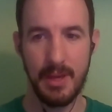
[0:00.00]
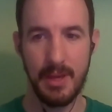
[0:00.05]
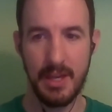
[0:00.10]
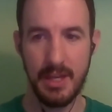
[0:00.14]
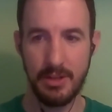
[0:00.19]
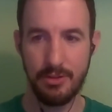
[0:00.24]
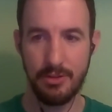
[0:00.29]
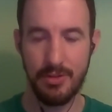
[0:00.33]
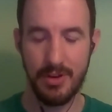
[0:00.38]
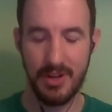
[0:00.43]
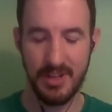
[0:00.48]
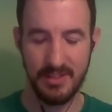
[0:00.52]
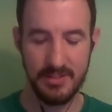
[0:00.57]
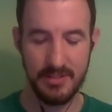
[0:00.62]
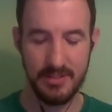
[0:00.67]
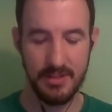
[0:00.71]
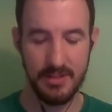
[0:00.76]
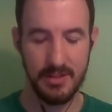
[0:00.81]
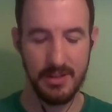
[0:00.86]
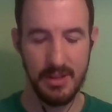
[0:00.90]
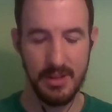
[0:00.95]
in trying
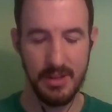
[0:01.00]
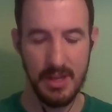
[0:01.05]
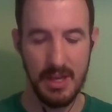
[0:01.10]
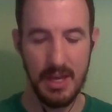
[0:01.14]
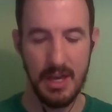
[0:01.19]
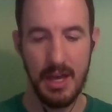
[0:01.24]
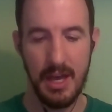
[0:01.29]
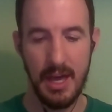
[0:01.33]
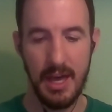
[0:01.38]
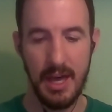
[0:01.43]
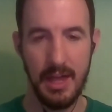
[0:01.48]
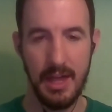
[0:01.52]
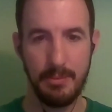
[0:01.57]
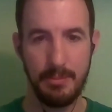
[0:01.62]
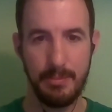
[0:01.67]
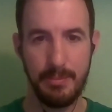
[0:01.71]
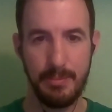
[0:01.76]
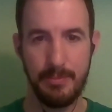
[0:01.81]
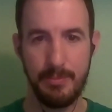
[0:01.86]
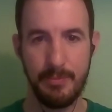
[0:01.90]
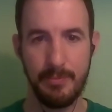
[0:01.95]
to help
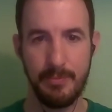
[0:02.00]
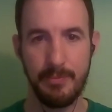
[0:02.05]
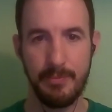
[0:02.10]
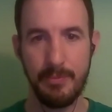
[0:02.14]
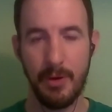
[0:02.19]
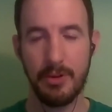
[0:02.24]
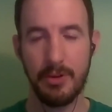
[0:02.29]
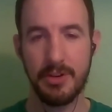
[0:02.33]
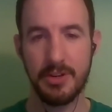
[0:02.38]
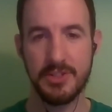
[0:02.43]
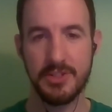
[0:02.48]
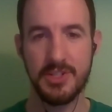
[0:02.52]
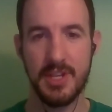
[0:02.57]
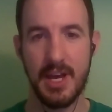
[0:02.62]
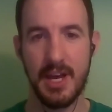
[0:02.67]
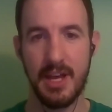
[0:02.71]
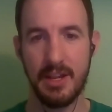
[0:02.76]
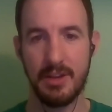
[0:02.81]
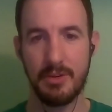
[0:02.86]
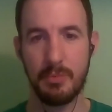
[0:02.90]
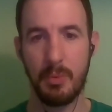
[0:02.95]

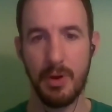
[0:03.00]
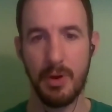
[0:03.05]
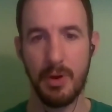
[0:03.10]
understand